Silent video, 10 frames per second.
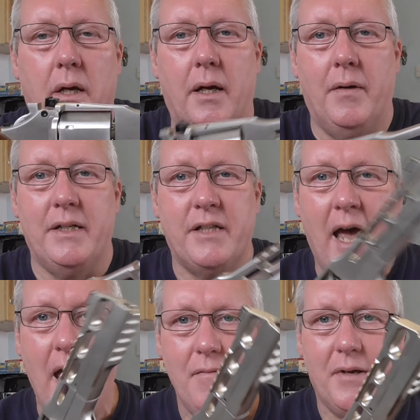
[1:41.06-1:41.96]
Uh, it's
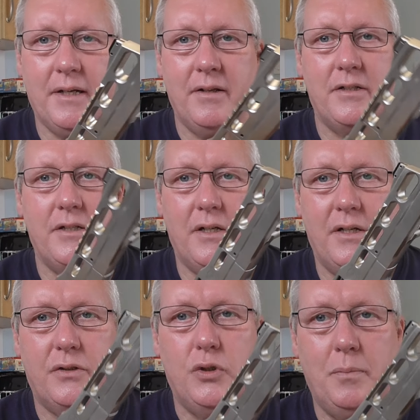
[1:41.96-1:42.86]
heavy, this is
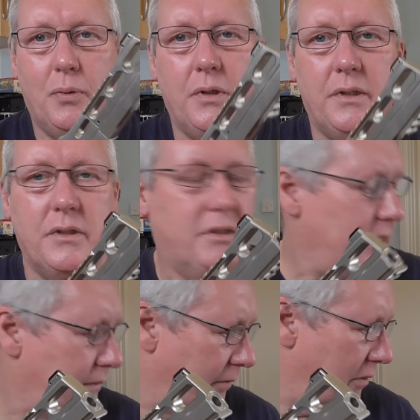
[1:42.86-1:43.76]
a uh,
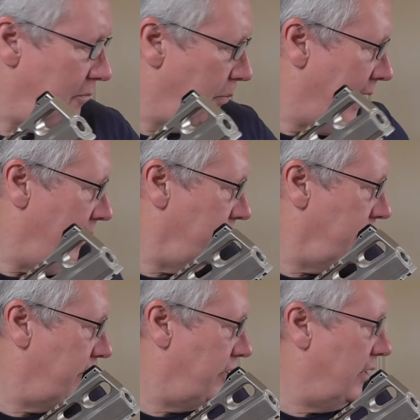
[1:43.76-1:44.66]
2.65
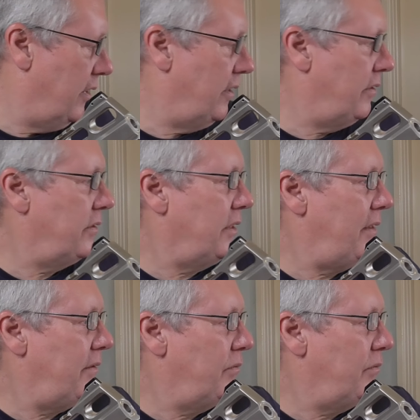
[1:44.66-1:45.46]
pounds, uh, yeah,